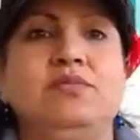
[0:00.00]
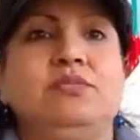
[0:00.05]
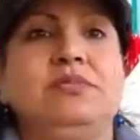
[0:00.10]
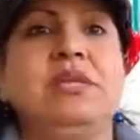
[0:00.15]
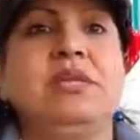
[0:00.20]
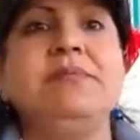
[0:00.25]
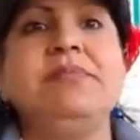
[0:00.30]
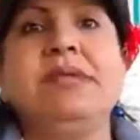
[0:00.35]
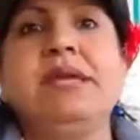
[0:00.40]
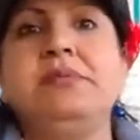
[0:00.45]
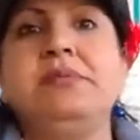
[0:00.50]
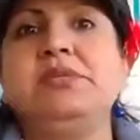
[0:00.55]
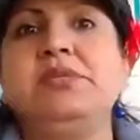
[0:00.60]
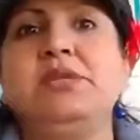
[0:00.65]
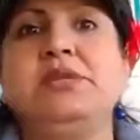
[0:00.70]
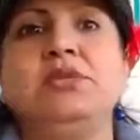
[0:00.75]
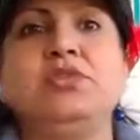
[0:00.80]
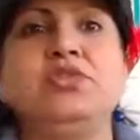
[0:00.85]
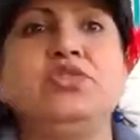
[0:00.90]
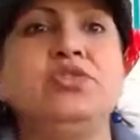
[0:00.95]
sometimes
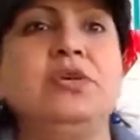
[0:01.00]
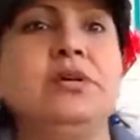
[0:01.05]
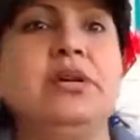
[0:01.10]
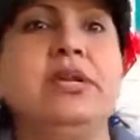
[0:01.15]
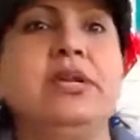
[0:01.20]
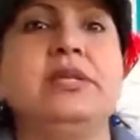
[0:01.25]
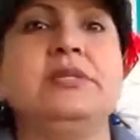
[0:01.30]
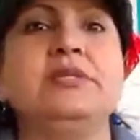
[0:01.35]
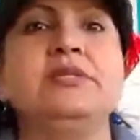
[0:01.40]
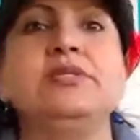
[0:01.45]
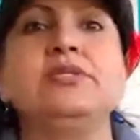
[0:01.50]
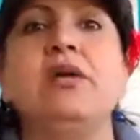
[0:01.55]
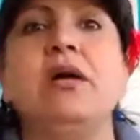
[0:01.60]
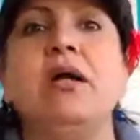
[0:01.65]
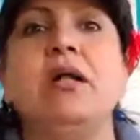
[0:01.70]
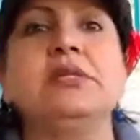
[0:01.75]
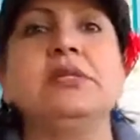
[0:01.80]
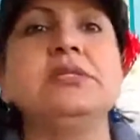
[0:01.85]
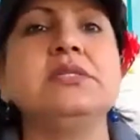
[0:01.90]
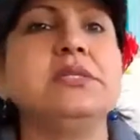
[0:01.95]
you know sugar and
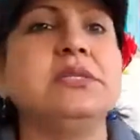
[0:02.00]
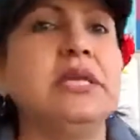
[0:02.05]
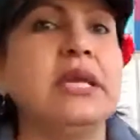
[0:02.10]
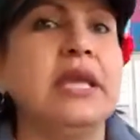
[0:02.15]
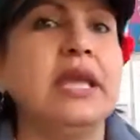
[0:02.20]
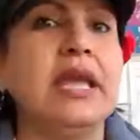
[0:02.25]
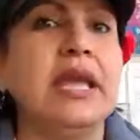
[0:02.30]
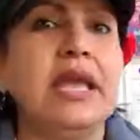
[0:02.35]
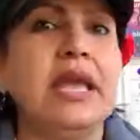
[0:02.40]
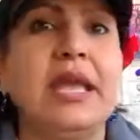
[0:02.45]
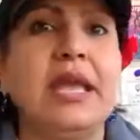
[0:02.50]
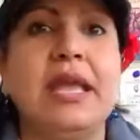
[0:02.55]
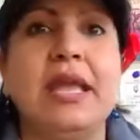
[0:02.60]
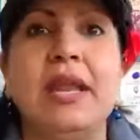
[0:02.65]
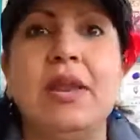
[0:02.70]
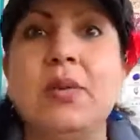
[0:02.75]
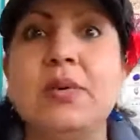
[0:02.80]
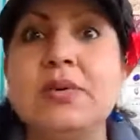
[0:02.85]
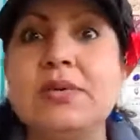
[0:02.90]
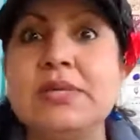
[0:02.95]
salt they
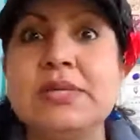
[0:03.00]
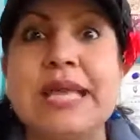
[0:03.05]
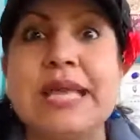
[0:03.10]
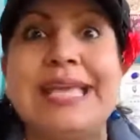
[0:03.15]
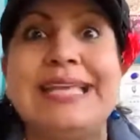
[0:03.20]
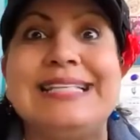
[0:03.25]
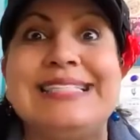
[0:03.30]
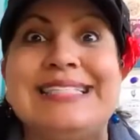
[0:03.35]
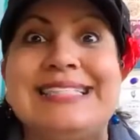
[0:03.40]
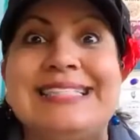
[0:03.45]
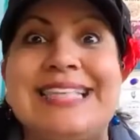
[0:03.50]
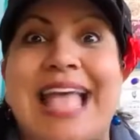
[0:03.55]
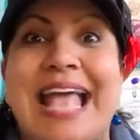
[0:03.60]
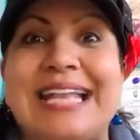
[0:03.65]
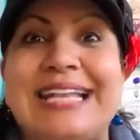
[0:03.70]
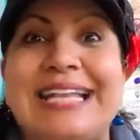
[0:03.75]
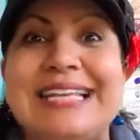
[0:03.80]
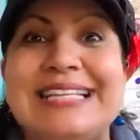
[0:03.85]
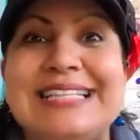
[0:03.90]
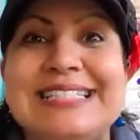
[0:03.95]
look
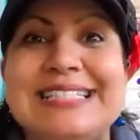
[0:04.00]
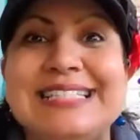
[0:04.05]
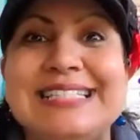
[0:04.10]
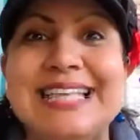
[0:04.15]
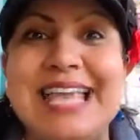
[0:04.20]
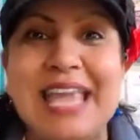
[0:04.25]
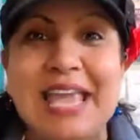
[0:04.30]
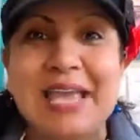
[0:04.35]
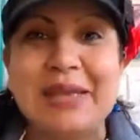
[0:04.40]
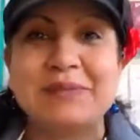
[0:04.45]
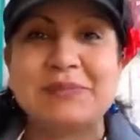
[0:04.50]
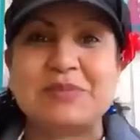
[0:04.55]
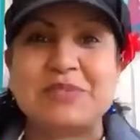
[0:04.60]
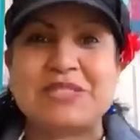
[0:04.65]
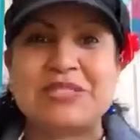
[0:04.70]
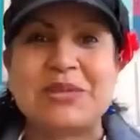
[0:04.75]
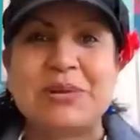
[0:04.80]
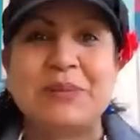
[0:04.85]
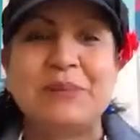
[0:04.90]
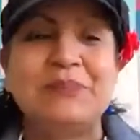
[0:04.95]
exactly same
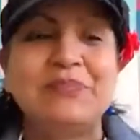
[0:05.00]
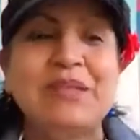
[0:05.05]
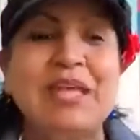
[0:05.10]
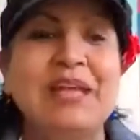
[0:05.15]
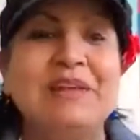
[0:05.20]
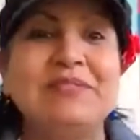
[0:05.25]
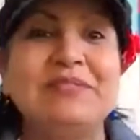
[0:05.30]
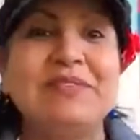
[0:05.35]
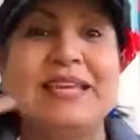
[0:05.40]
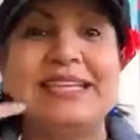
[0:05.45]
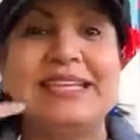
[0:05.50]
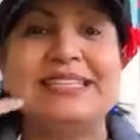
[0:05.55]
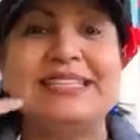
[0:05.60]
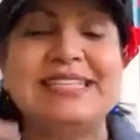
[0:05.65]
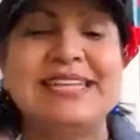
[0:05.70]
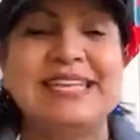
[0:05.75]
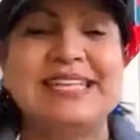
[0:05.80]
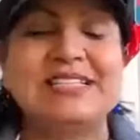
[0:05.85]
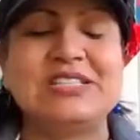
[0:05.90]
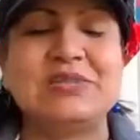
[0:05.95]
so we can
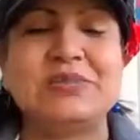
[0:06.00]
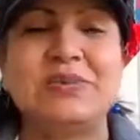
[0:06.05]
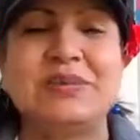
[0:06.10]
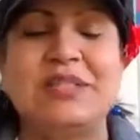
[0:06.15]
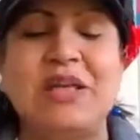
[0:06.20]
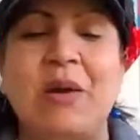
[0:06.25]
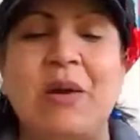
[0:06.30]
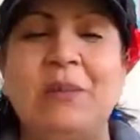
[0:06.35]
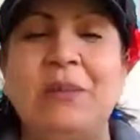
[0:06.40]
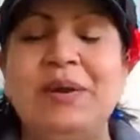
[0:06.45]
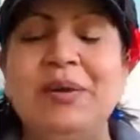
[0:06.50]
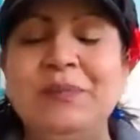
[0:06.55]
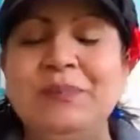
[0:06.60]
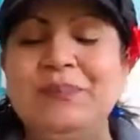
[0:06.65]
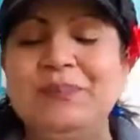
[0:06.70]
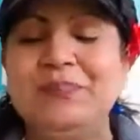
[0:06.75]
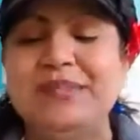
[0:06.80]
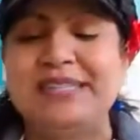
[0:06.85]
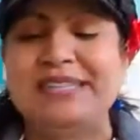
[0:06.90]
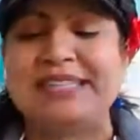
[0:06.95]
taste with our
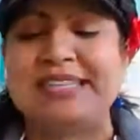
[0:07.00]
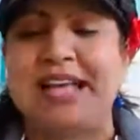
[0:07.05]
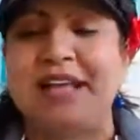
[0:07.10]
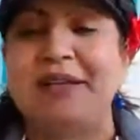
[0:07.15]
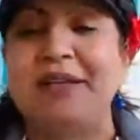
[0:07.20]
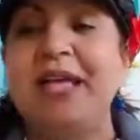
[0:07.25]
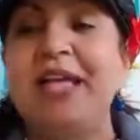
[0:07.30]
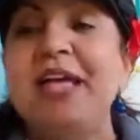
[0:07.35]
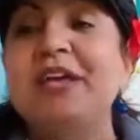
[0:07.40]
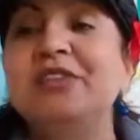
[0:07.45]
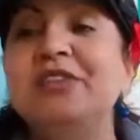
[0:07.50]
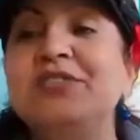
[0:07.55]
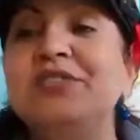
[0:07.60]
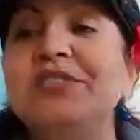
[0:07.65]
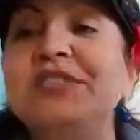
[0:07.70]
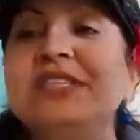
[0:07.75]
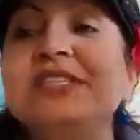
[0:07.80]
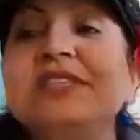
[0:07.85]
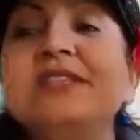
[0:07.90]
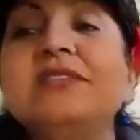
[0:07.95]
tongue
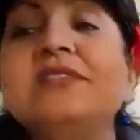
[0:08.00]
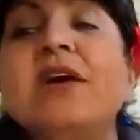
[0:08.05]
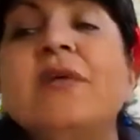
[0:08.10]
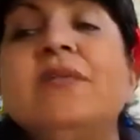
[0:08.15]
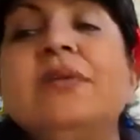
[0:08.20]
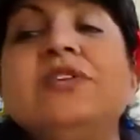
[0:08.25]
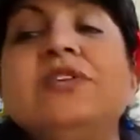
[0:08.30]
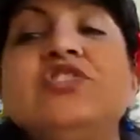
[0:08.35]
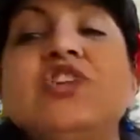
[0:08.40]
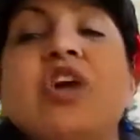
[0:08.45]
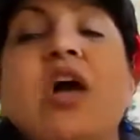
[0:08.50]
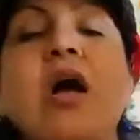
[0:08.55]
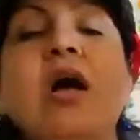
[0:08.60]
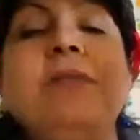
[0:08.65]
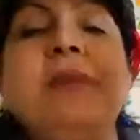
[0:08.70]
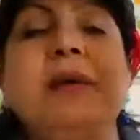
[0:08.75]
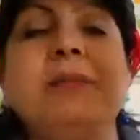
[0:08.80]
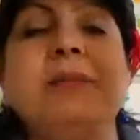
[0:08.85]
so this is our job